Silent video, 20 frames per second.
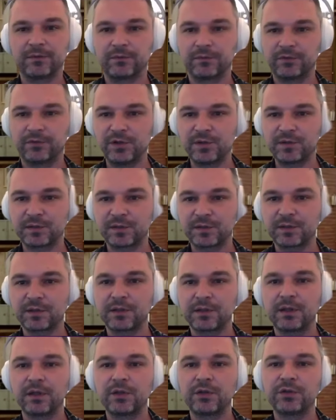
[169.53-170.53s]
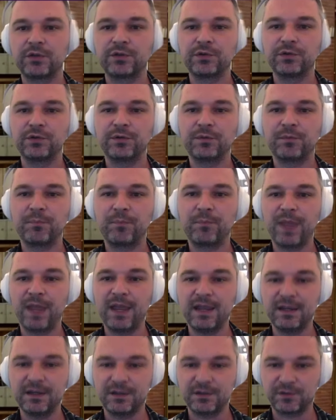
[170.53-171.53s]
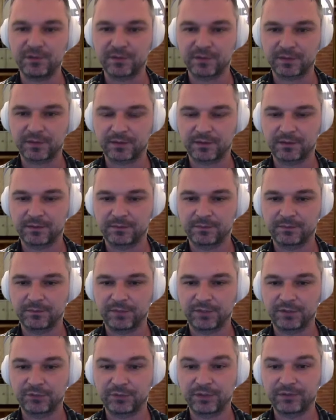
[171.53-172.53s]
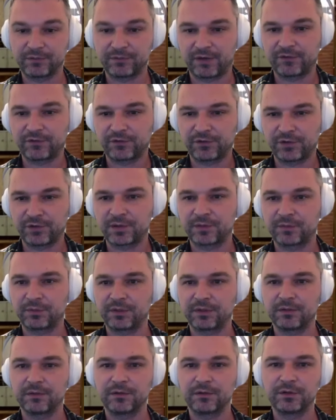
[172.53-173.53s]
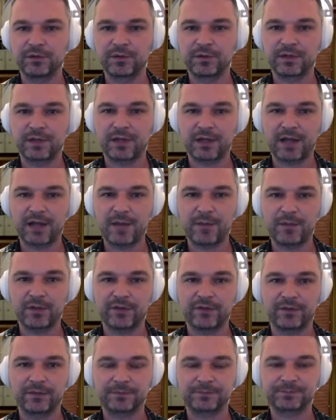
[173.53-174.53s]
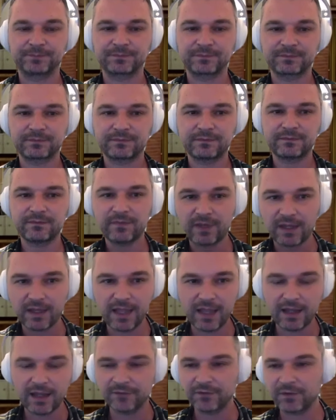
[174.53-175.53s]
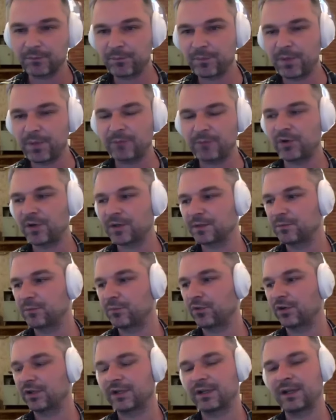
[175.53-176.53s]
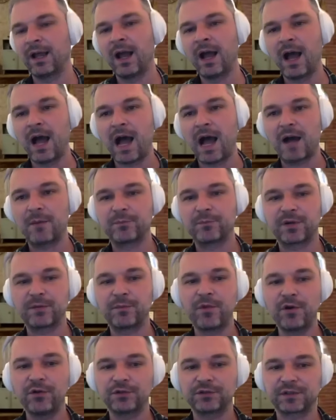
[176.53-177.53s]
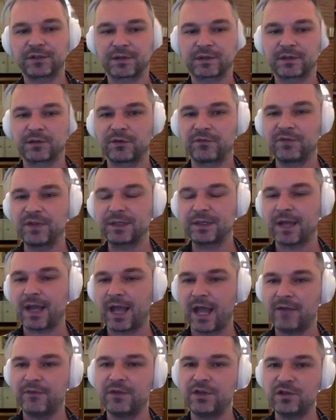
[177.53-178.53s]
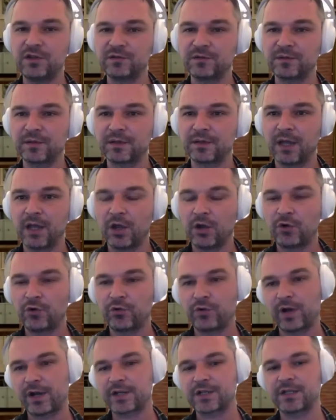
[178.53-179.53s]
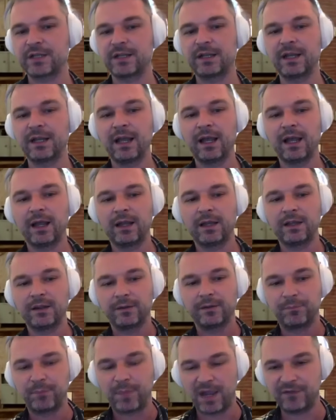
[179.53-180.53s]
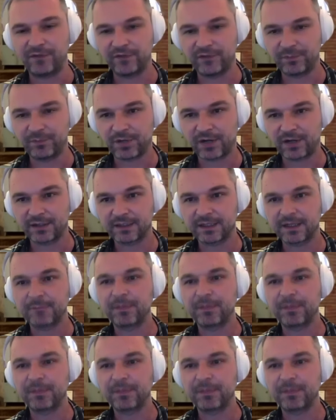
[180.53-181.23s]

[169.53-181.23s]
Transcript: users to paying users. But we, of course, will lose a couple of them. And the most important are promoters. So these are heavy users who actually pay for the product,